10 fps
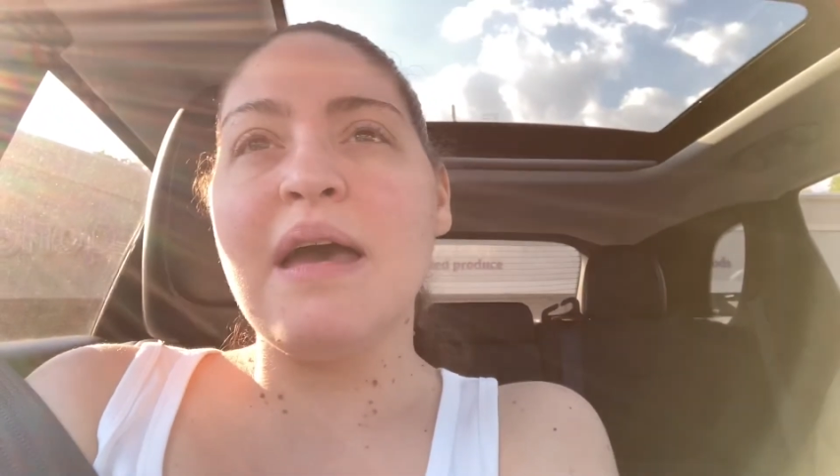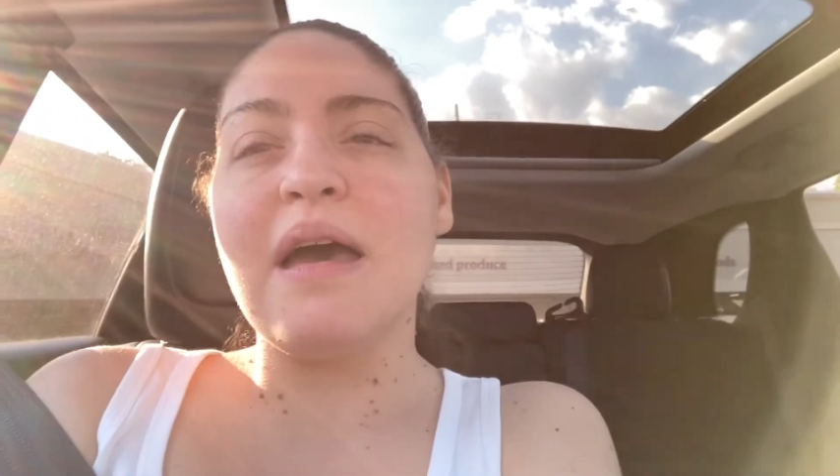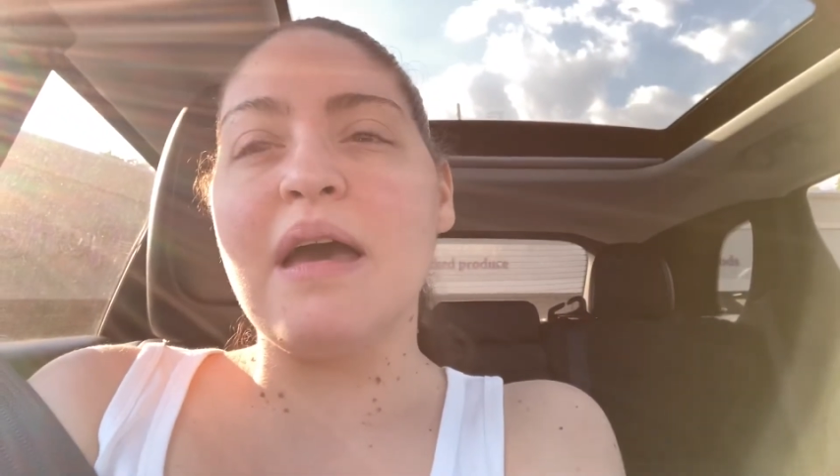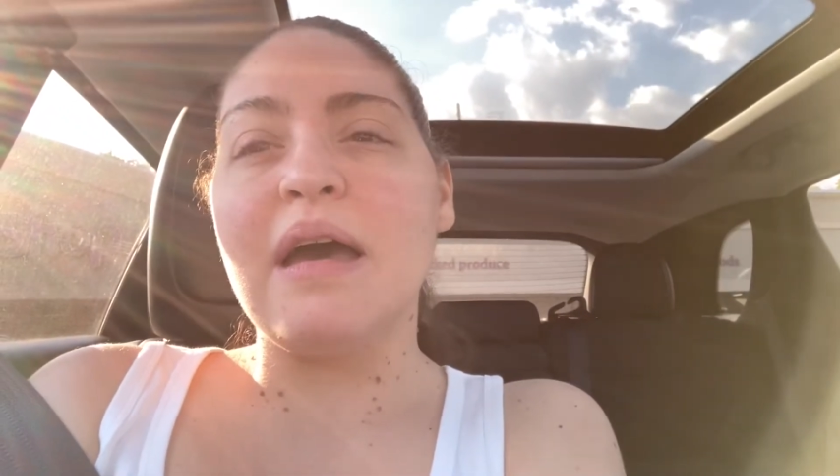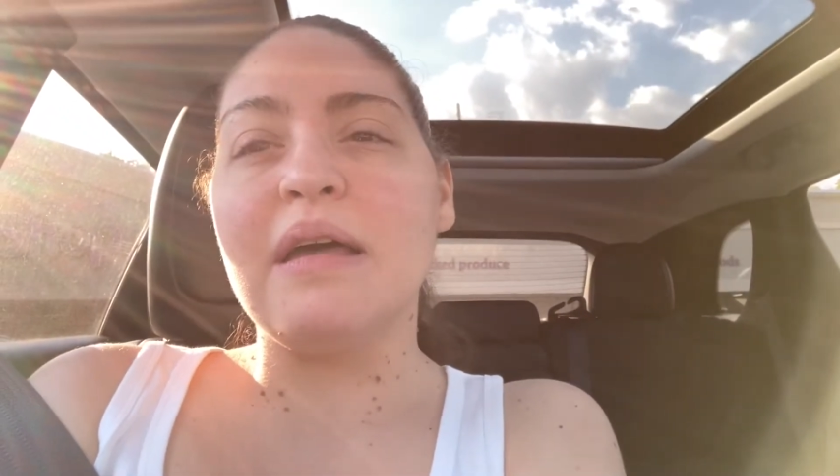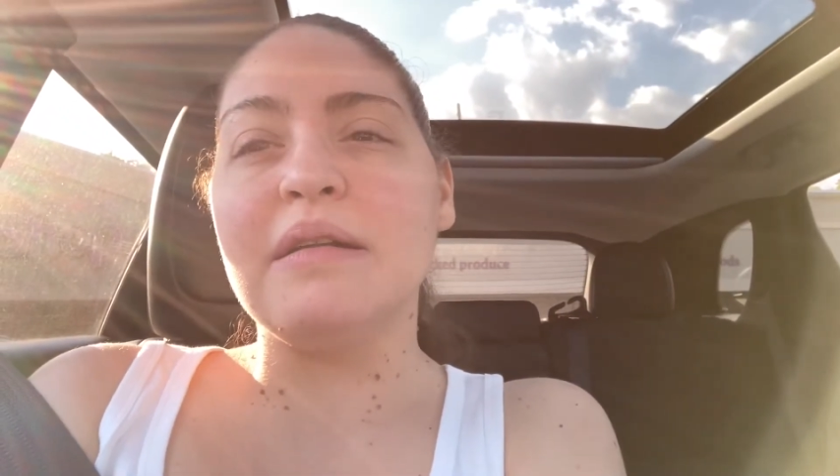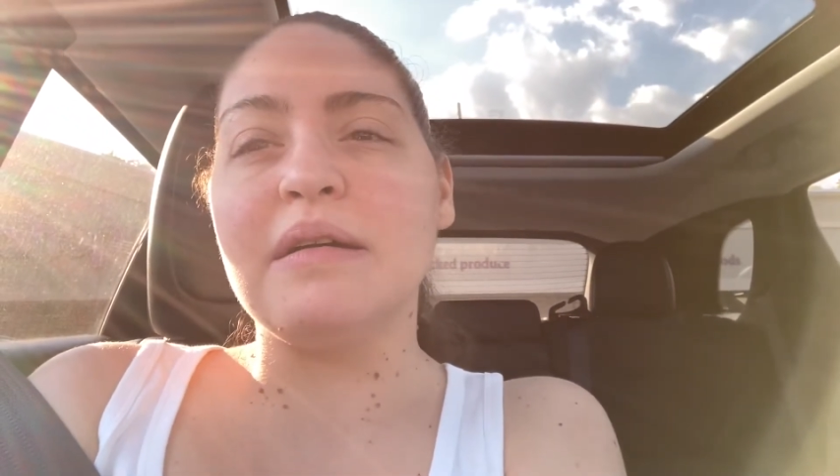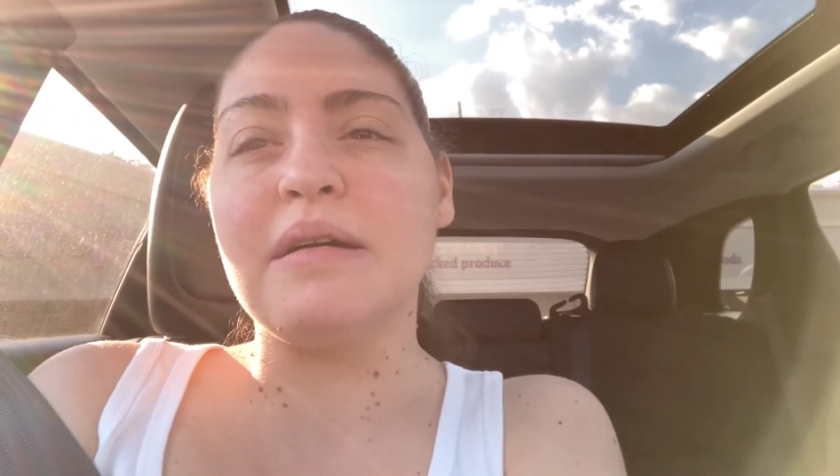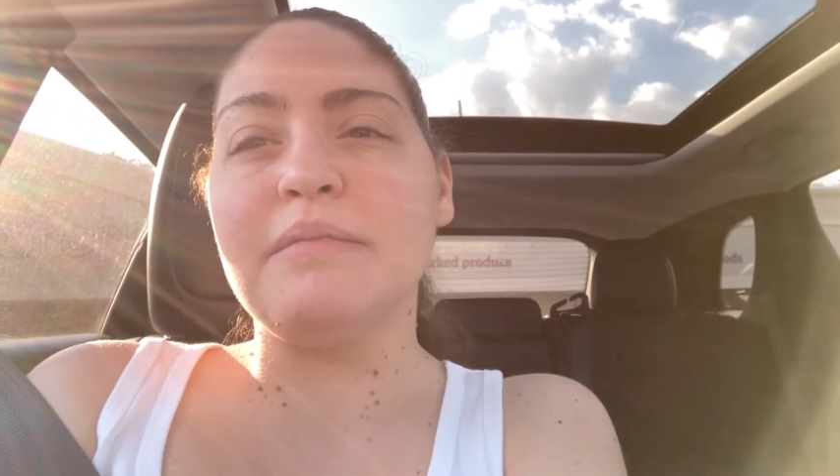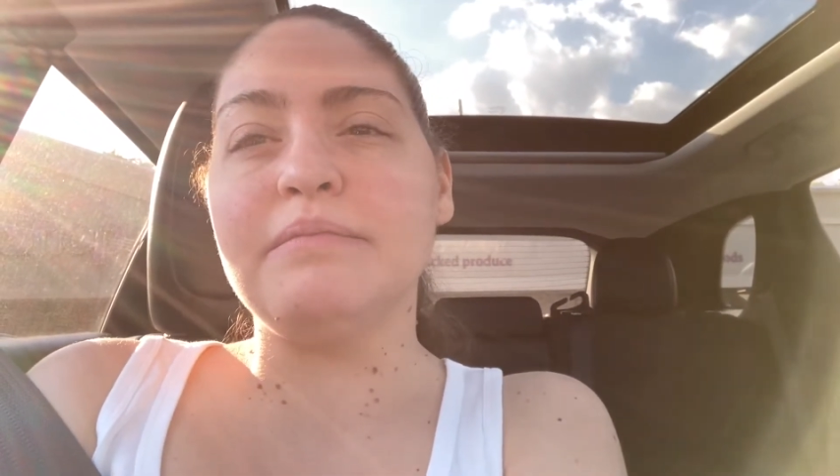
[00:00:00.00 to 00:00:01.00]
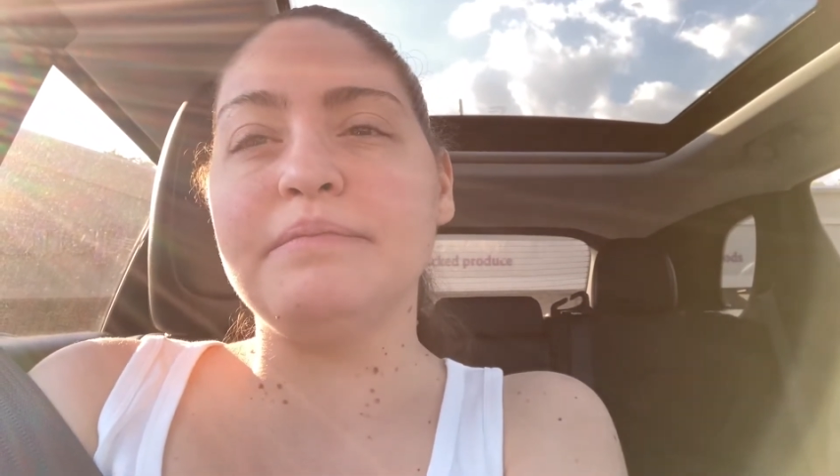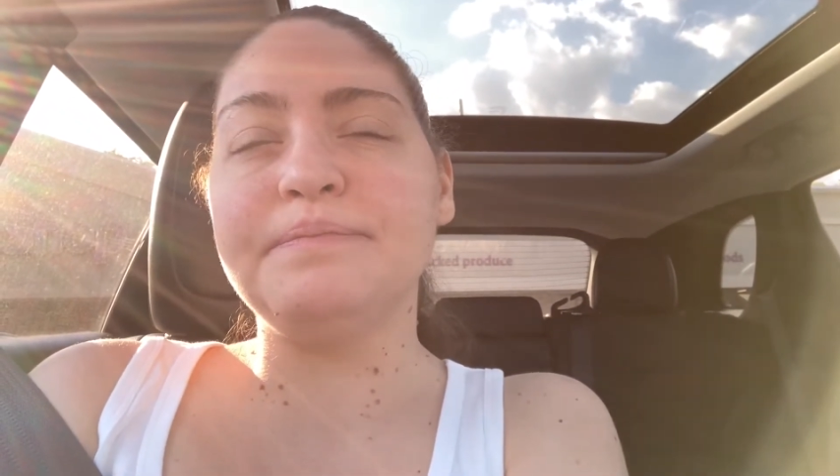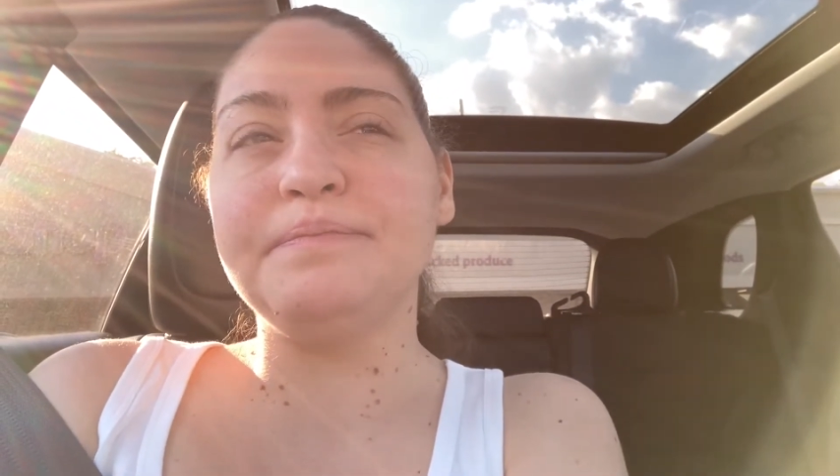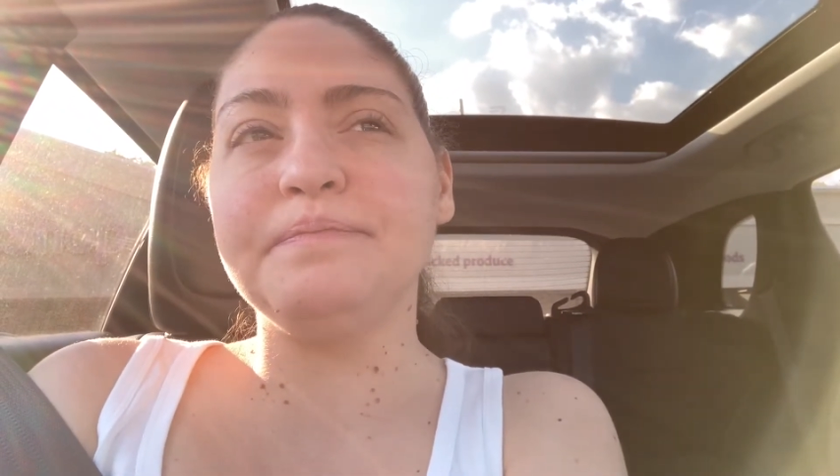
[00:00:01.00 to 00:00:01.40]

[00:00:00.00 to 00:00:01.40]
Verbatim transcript: and um,